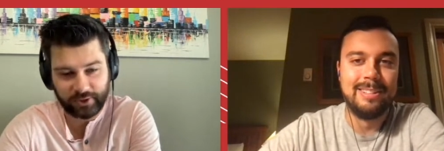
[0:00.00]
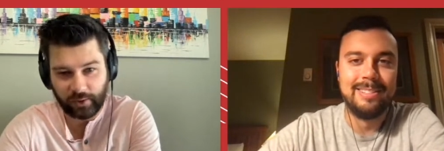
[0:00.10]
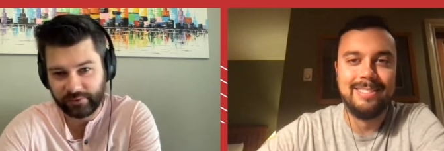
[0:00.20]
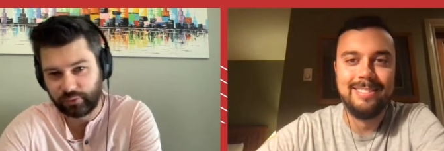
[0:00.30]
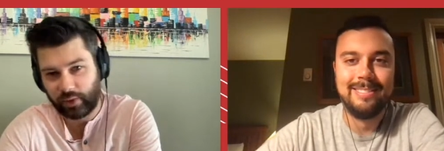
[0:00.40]

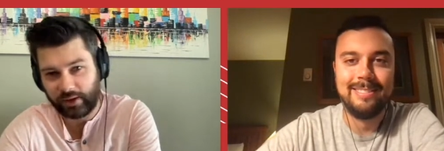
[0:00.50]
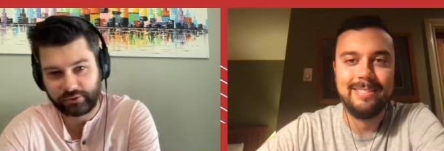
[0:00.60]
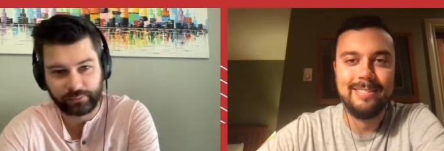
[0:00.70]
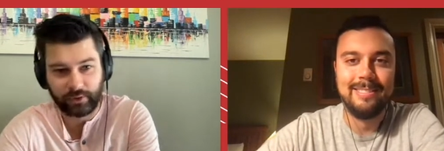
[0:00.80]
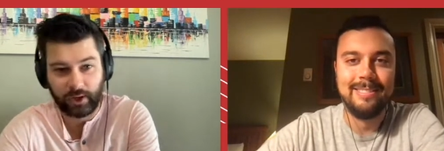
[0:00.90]
Speaker 1: Thomas
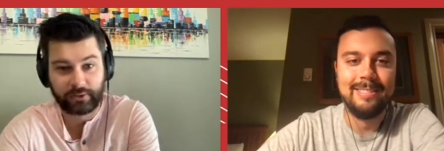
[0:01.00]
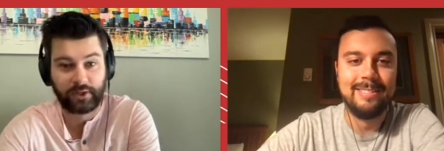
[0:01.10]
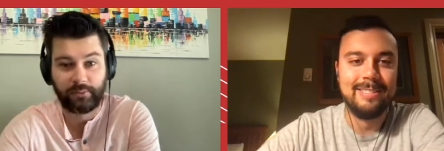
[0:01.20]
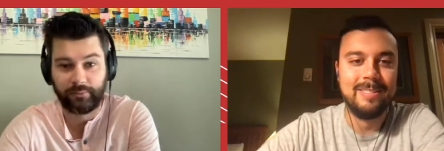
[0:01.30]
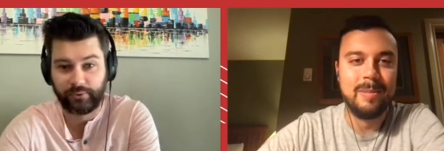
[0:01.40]
Welsh from Locked
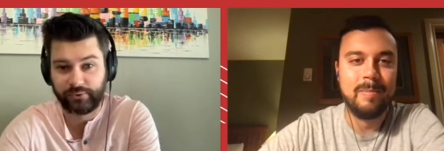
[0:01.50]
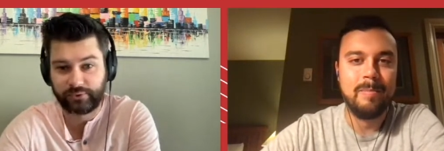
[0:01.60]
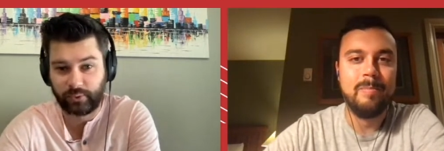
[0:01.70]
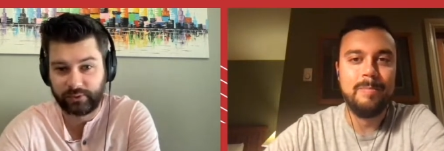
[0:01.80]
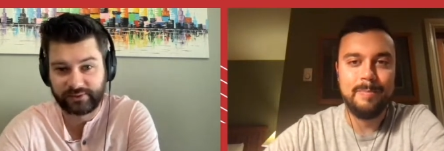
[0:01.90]
On Blues
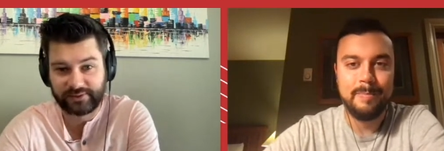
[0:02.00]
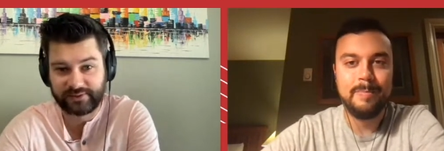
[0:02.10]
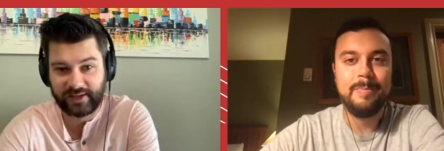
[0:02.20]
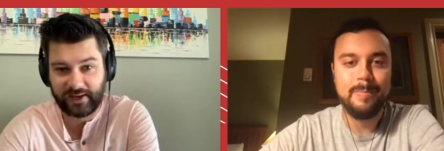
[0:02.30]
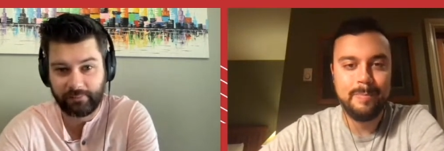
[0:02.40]
told us the
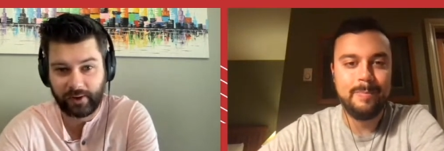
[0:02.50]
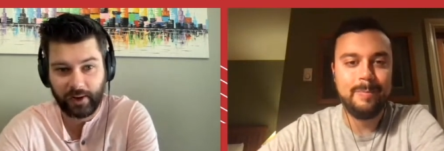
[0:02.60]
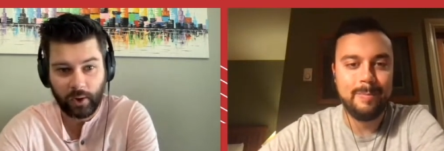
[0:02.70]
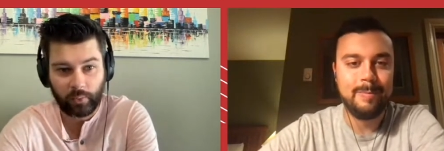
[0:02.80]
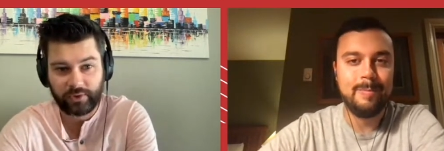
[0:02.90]
same.
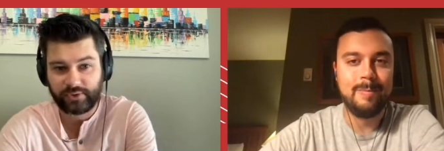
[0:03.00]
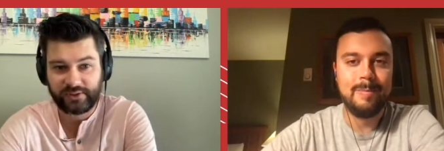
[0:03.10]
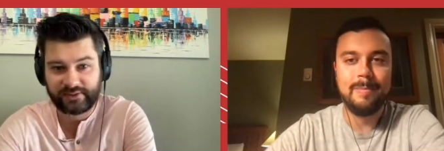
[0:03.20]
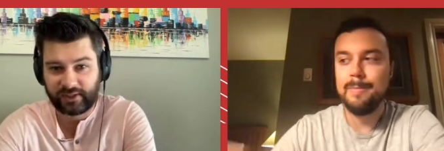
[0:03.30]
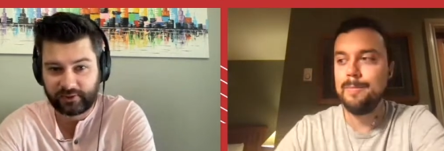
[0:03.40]
But when you
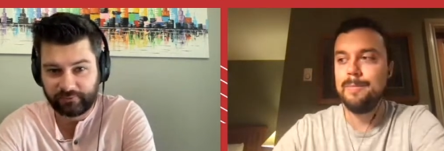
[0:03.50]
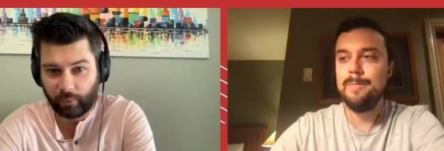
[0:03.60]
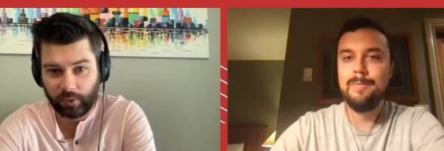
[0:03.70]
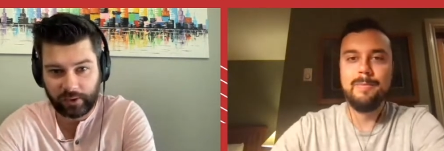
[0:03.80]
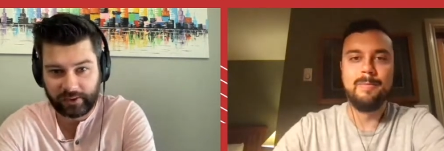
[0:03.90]
see
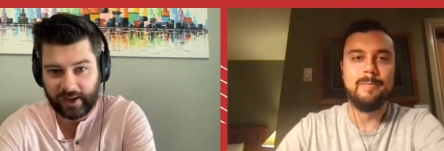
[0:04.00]
6'4" and a